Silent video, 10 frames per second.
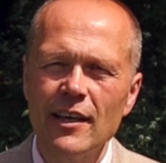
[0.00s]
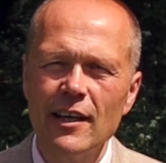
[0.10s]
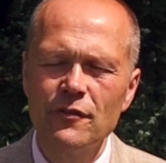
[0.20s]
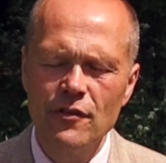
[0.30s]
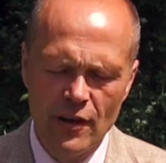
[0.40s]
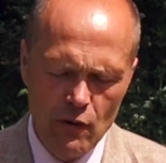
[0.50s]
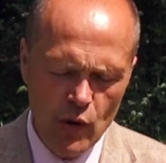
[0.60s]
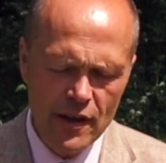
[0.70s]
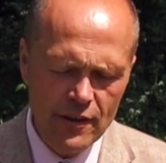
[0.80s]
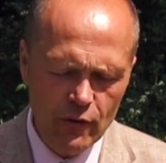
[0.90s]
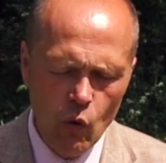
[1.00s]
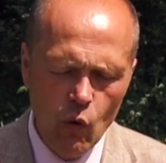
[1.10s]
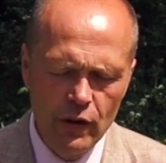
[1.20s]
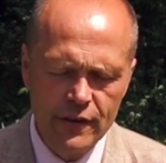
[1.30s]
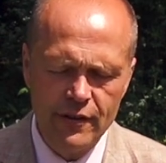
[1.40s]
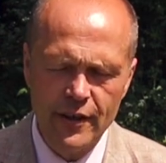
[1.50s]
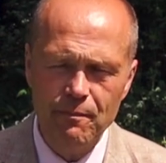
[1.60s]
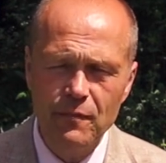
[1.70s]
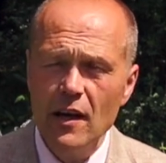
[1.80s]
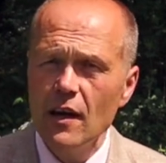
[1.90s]
I have to say, I wear these all the
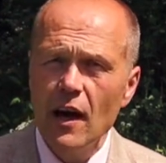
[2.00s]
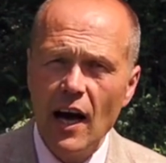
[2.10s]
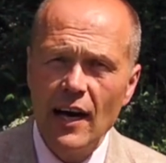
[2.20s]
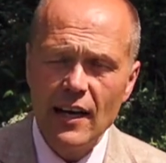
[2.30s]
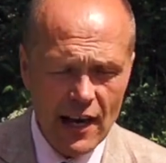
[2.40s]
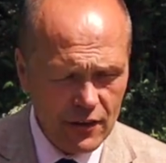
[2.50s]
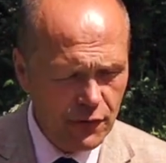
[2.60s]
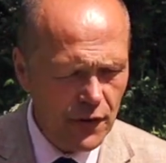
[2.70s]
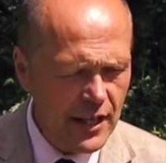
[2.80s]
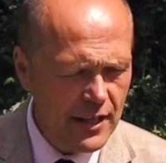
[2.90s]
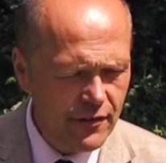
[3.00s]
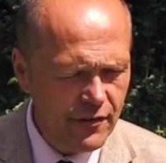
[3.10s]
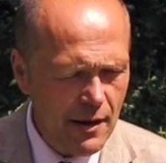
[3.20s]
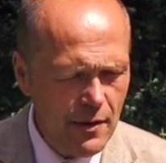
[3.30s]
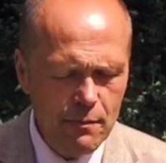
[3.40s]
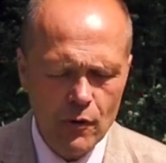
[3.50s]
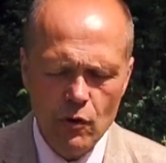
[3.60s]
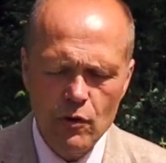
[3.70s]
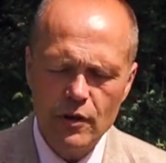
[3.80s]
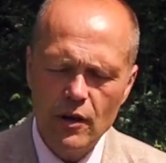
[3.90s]
time. And as for the
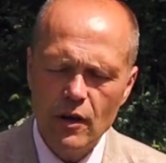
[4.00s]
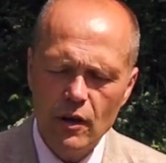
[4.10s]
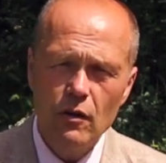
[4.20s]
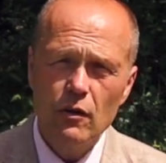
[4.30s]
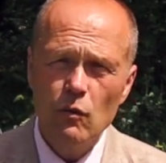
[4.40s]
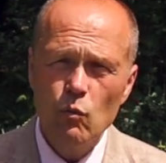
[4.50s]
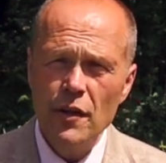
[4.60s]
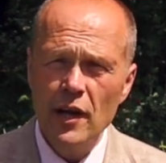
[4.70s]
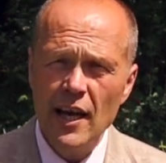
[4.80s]
semi-brogue, with a